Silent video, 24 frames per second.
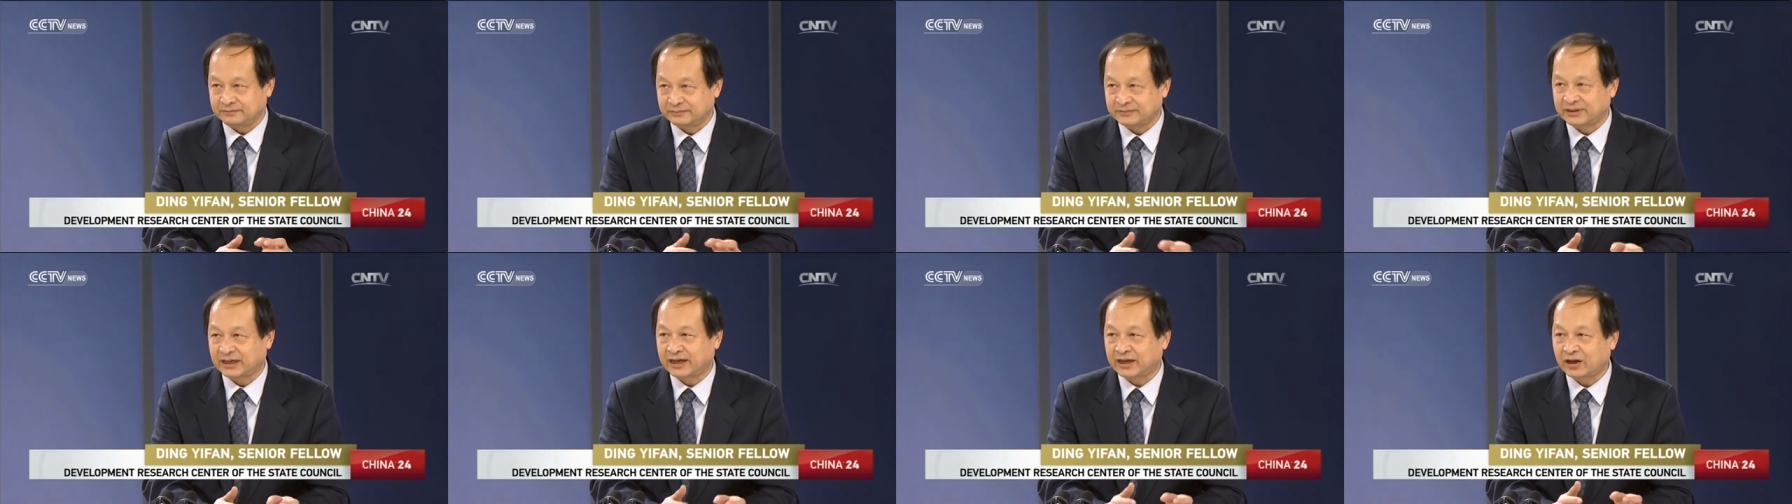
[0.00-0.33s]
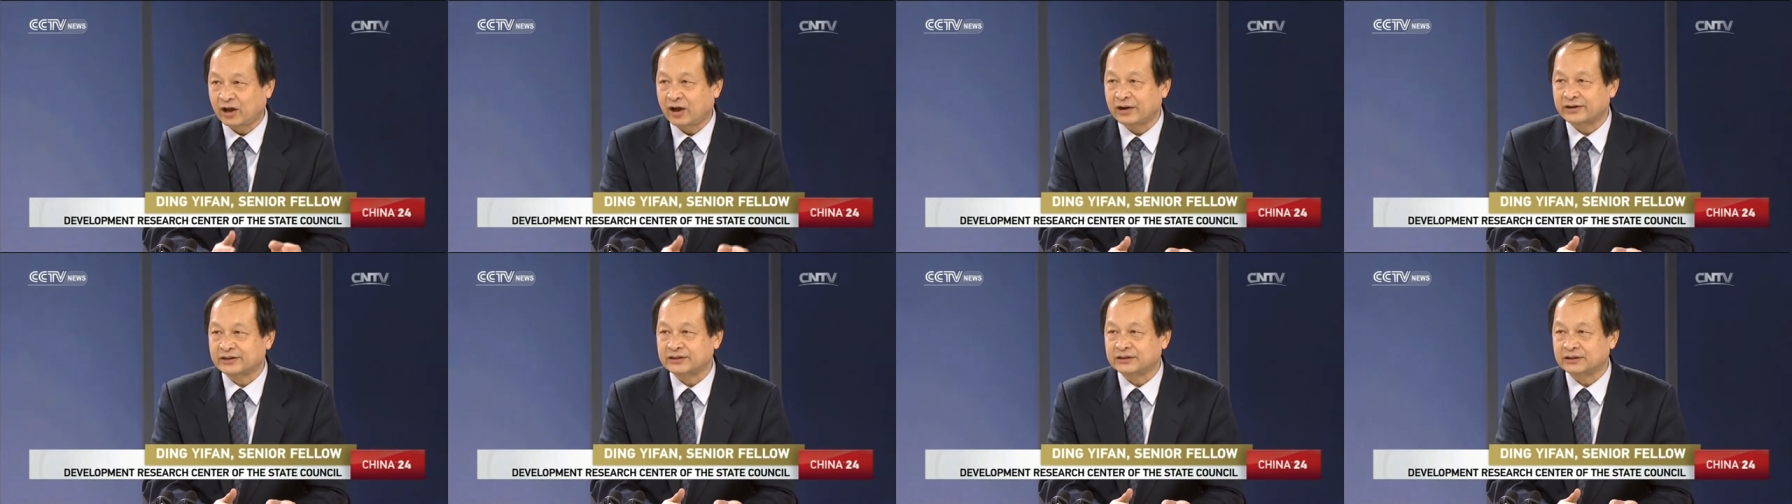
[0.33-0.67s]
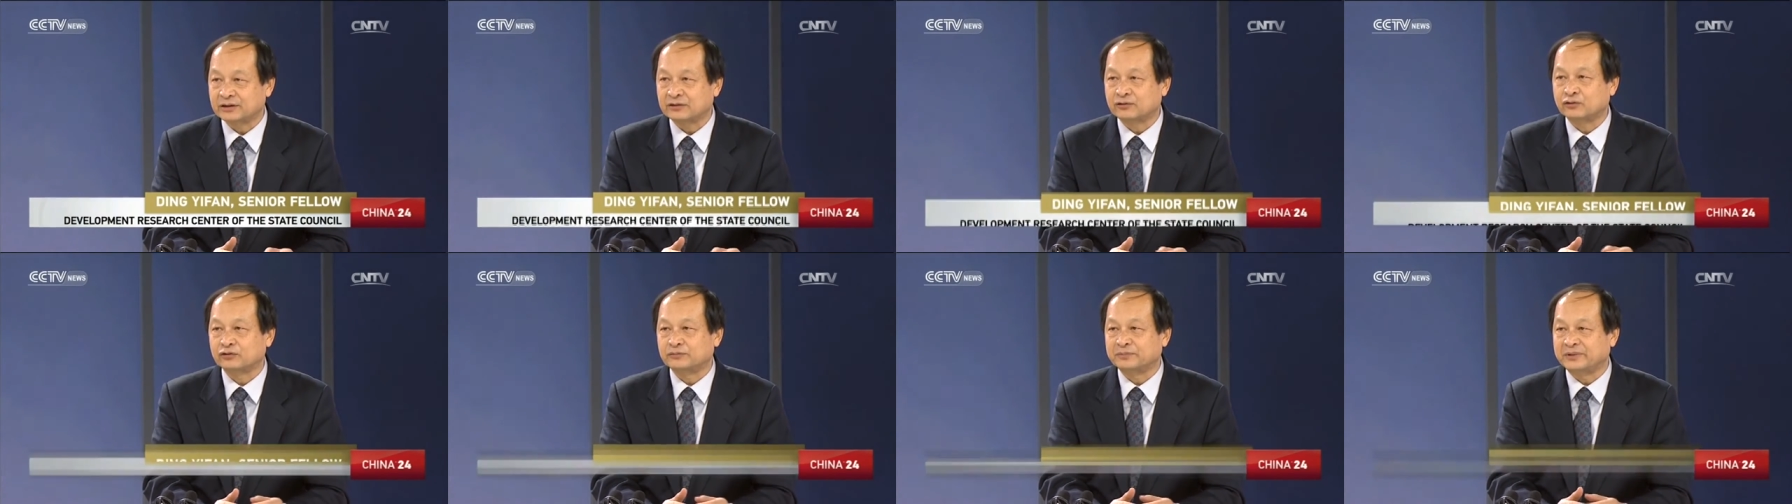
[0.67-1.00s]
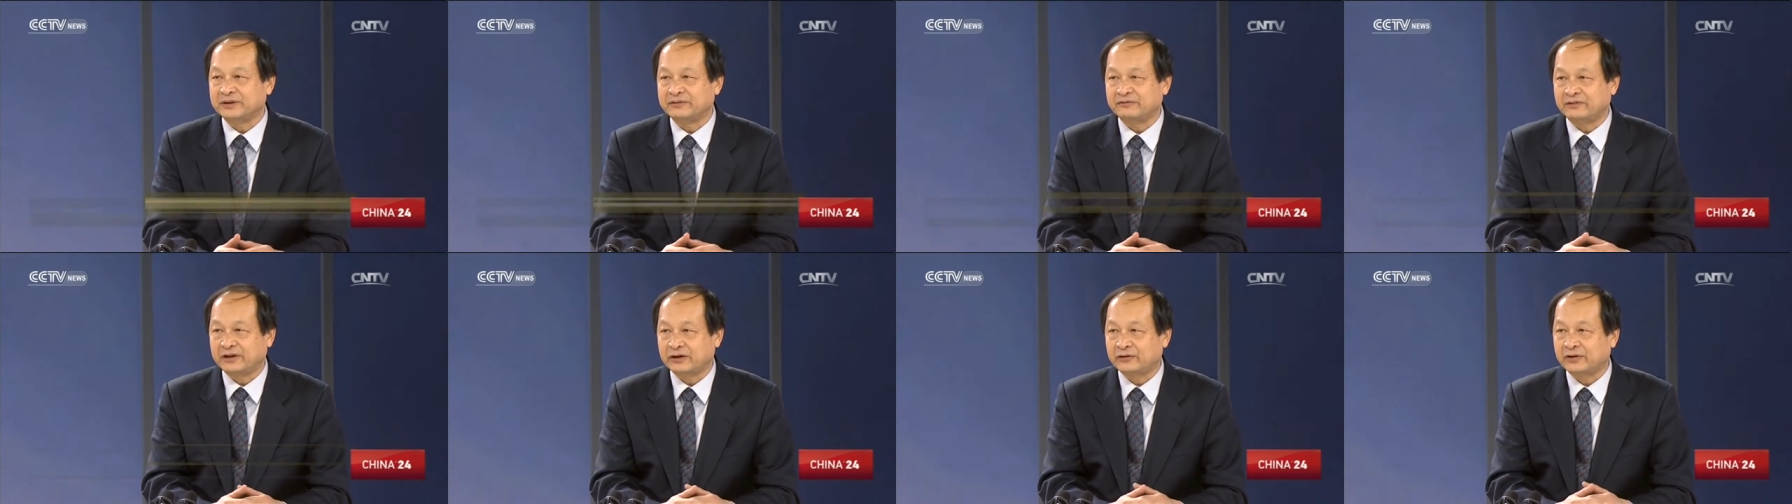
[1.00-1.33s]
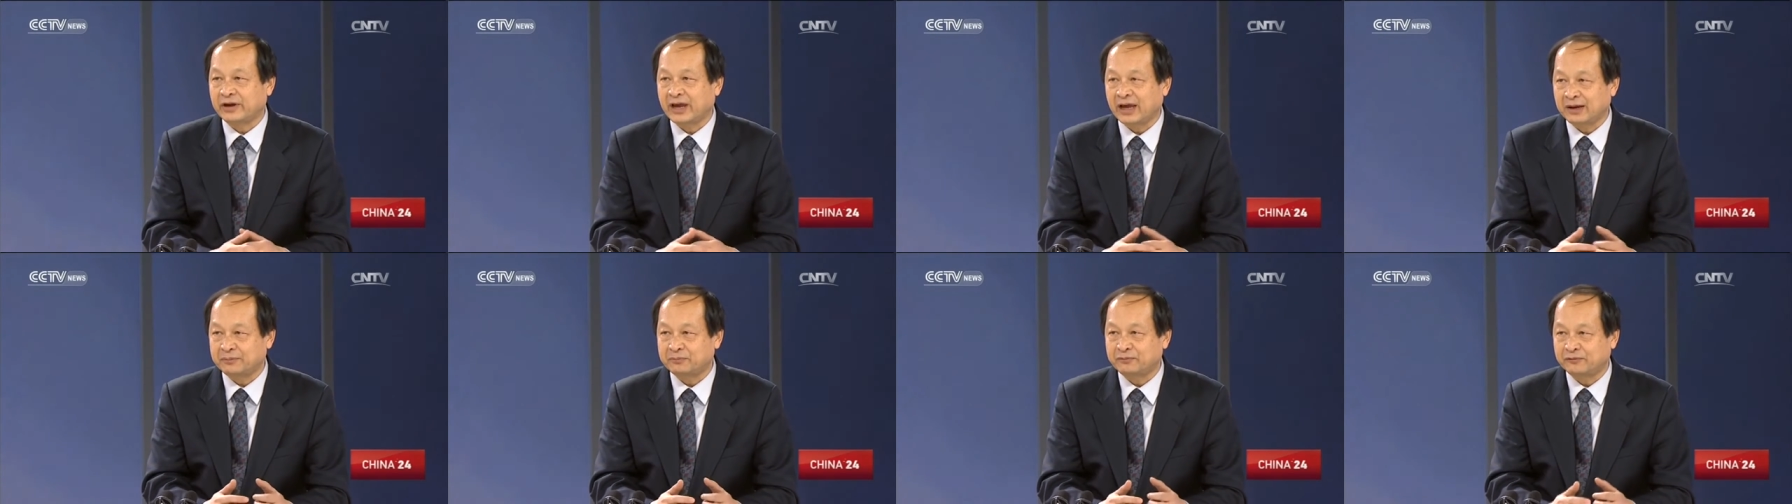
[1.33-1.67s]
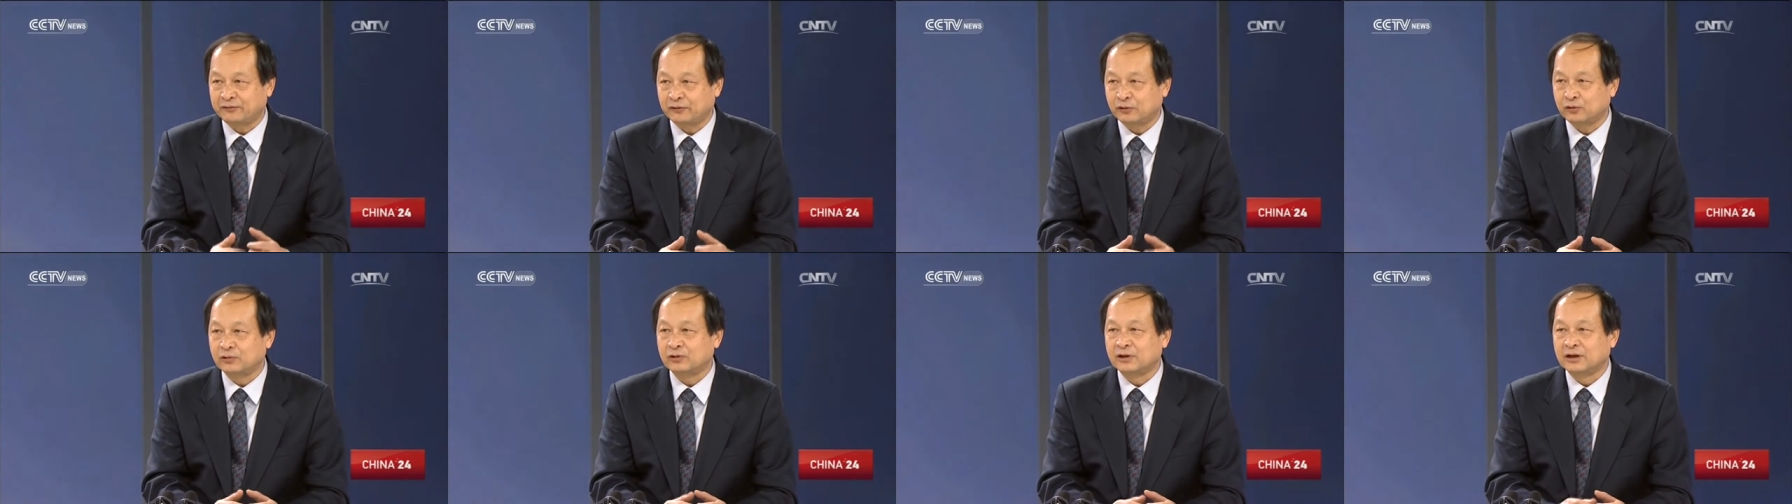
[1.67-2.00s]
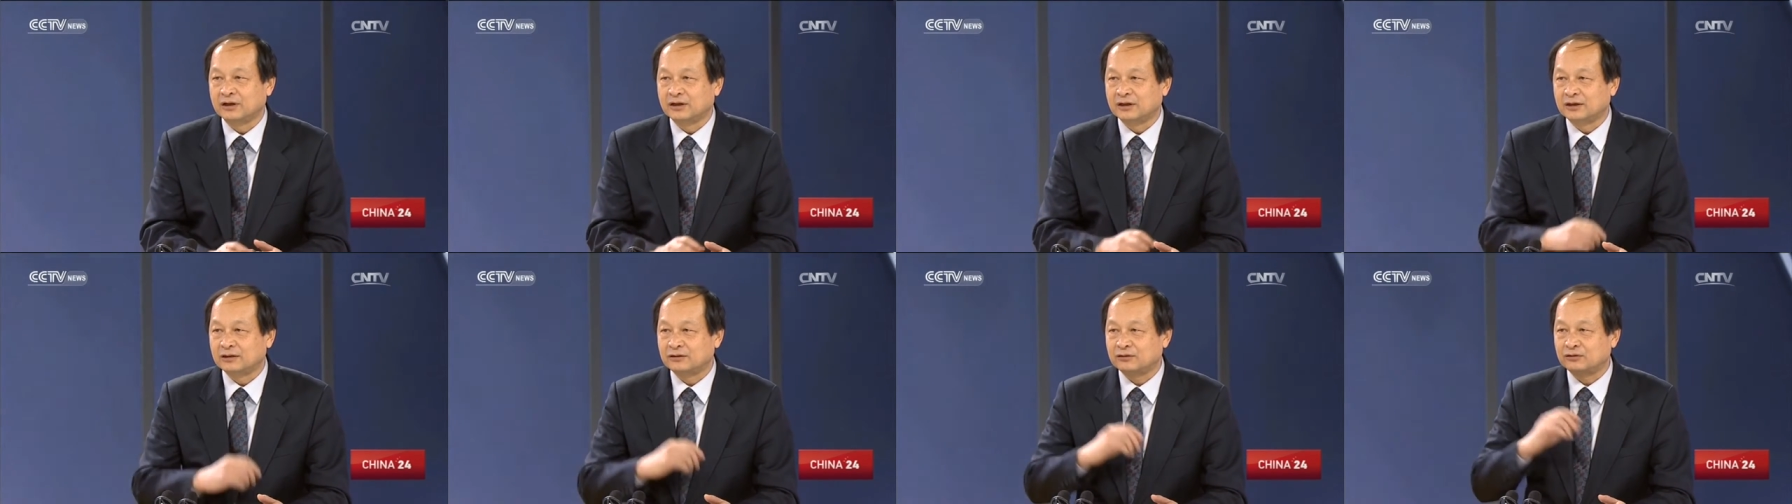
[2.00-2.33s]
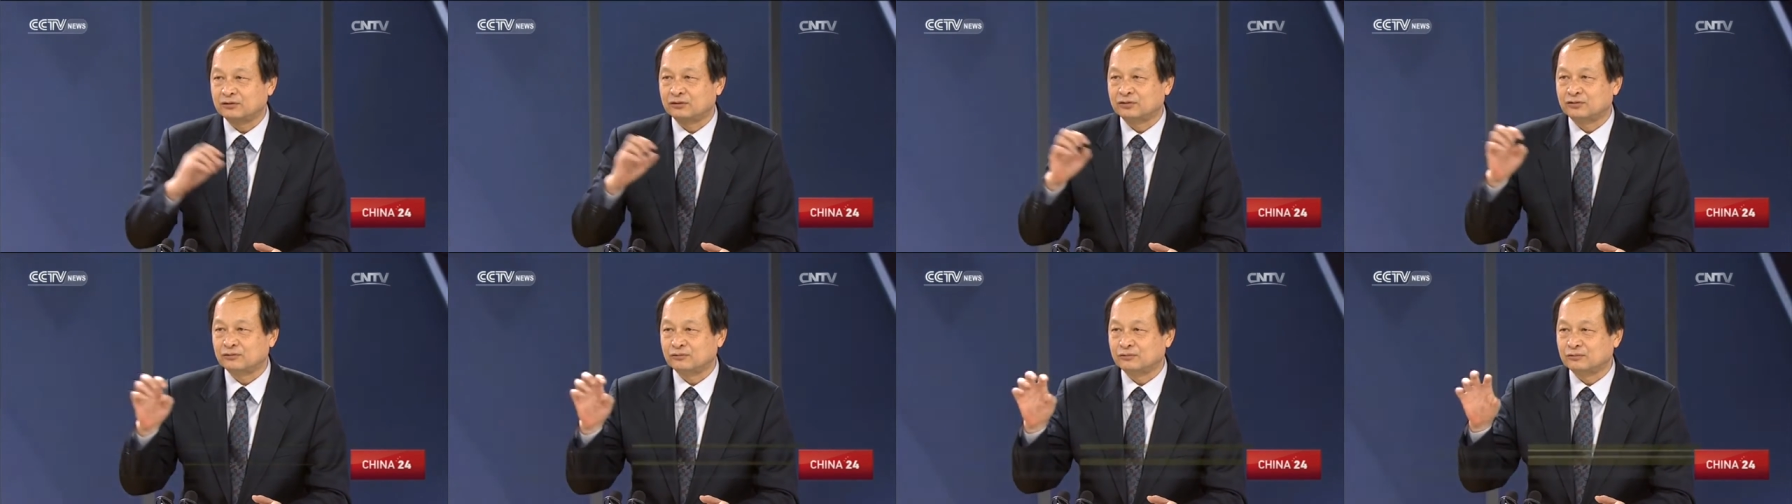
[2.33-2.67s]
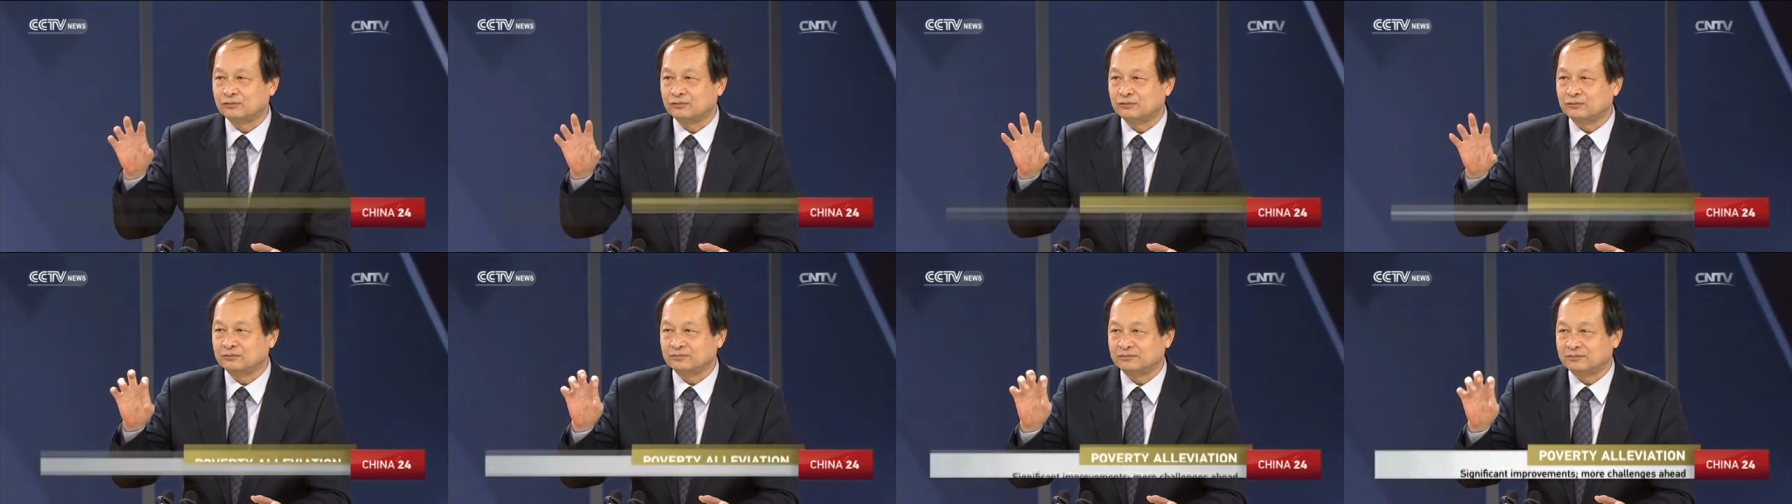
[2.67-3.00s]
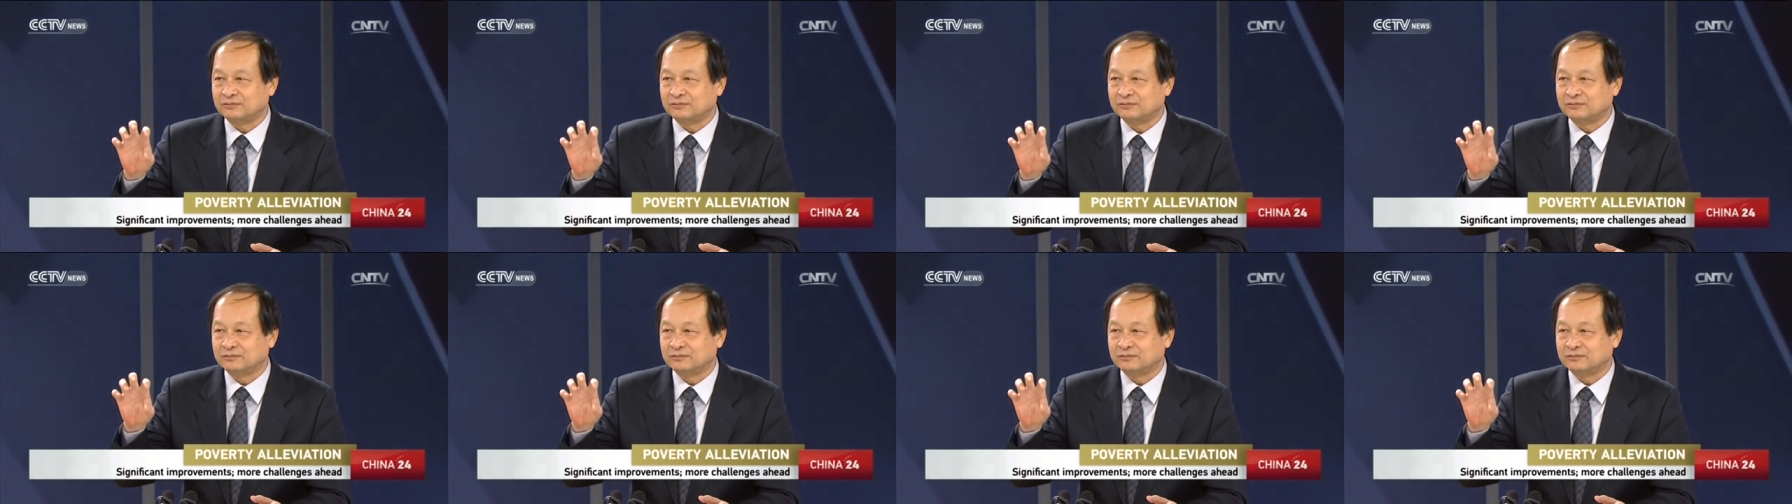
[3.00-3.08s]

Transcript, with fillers: technology could be very helpful to,